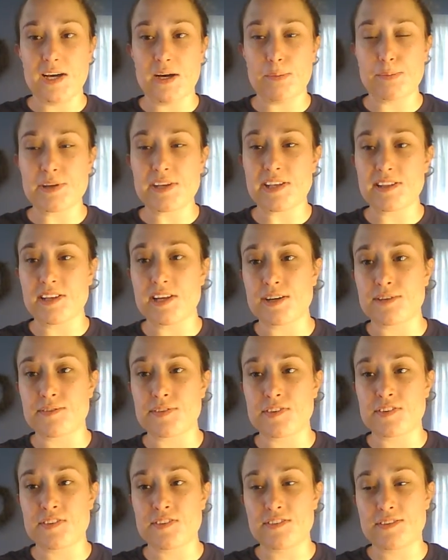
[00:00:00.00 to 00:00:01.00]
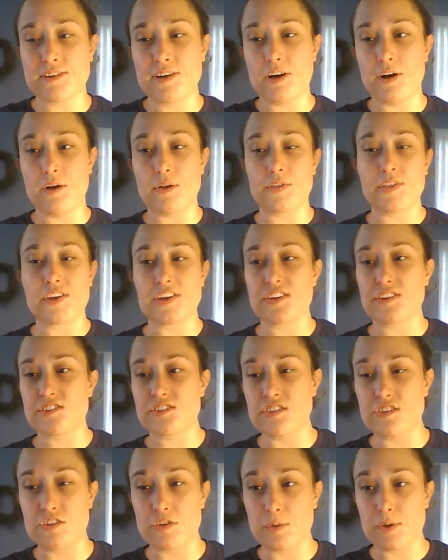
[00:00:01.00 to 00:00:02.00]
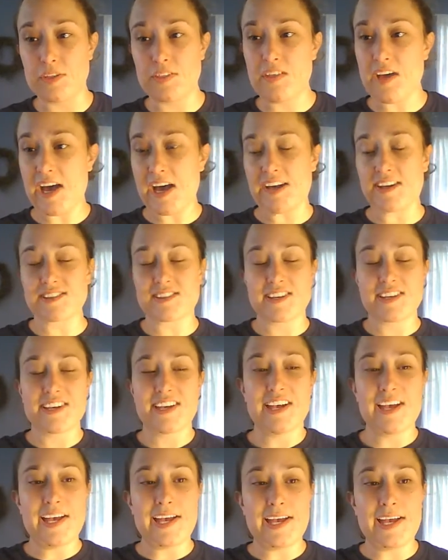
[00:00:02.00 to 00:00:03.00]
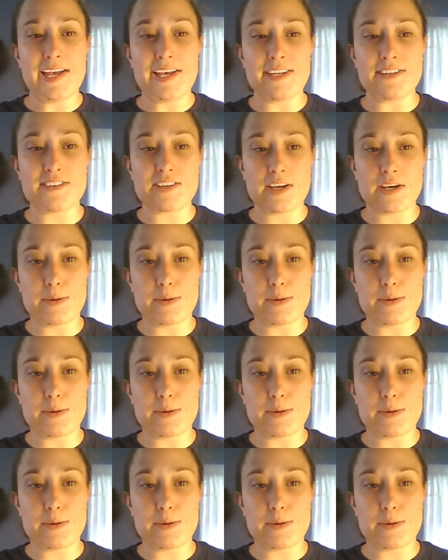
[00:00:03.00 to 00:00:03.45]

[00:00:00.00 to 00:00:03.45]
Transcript: He loves all things to do with that, and